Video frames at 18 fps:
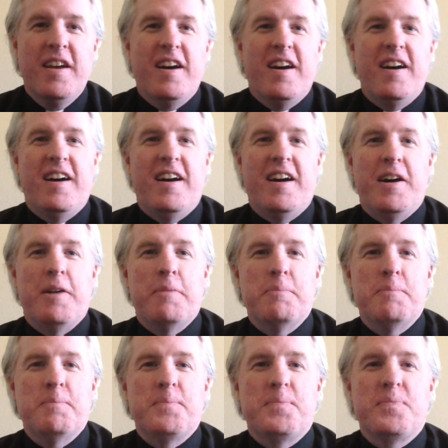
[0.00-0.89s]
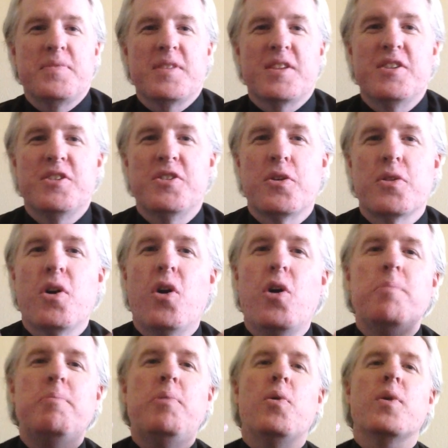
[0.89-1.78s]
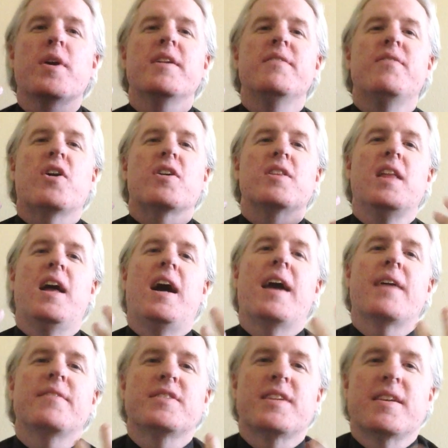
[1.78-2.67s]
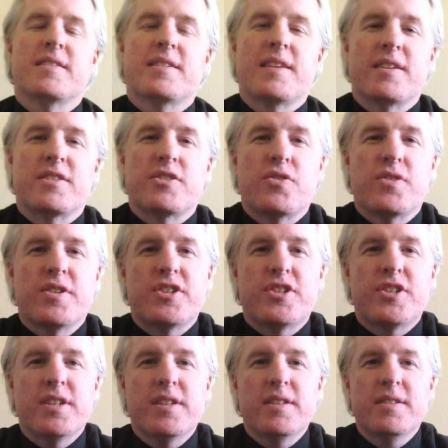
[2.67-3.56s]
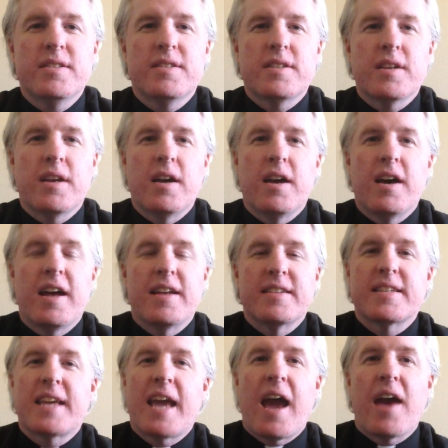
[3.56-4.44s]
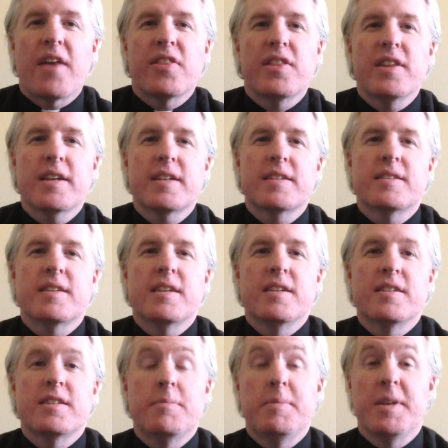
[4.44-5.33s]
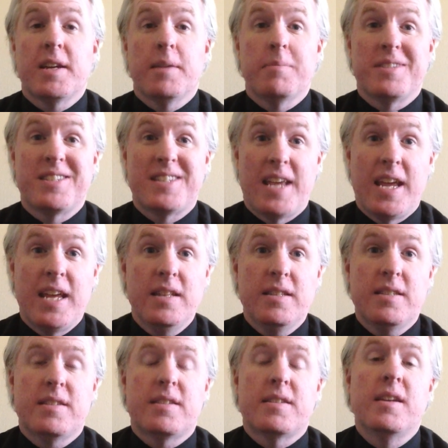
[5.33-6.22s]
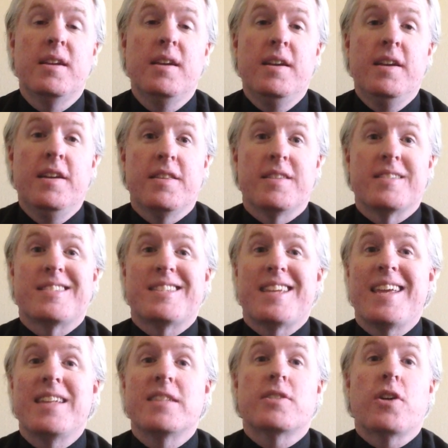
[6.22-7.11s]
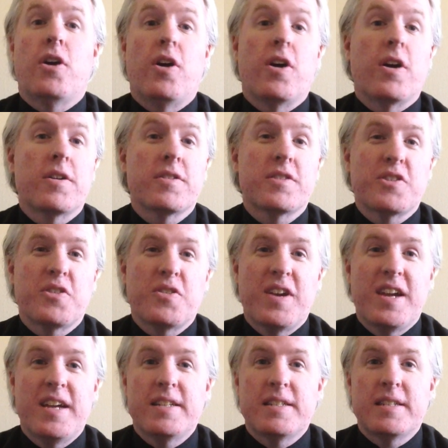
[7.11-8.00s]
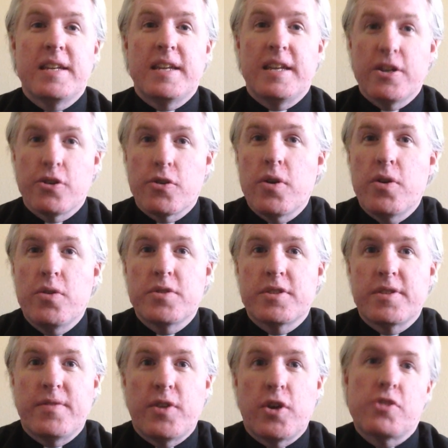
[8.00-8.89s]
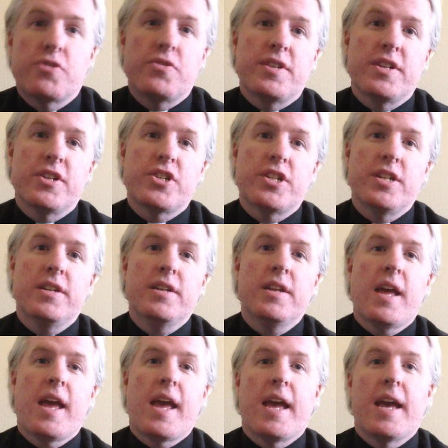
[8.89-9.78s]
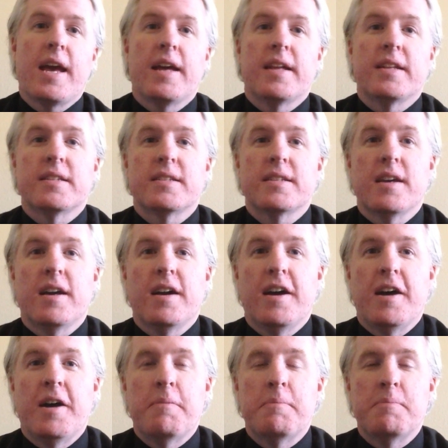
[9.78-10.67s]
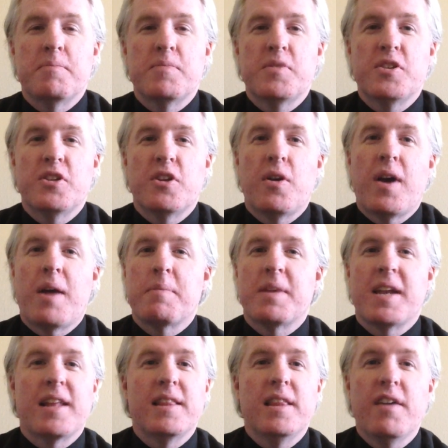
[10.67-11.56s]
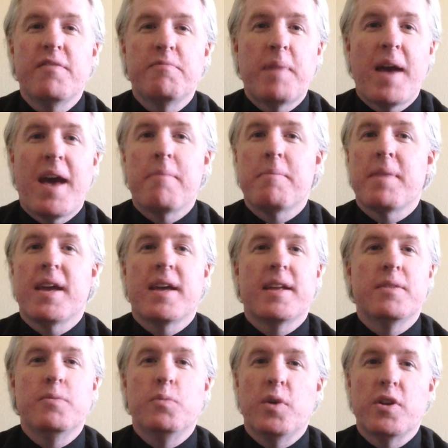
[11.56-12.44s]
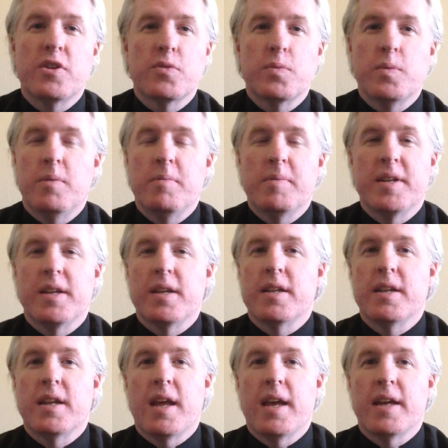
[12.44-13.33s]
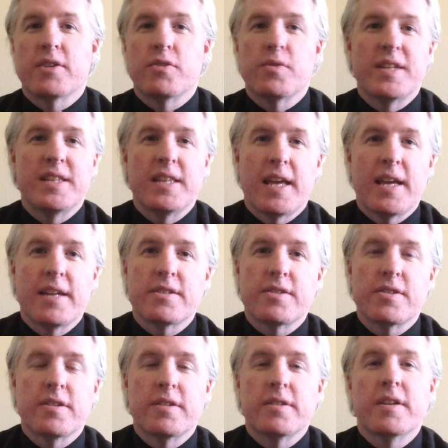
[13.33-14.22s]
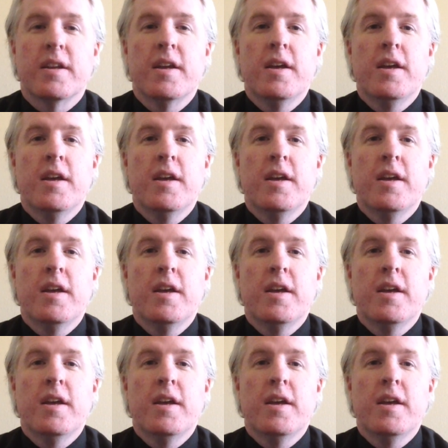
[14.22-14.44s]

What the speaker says: The whole point of our lives as Christians, as Catholics, is to become saints. The saints are the great heroes of our tradition, and I love Batman and Wonder Woman and Green Lantern,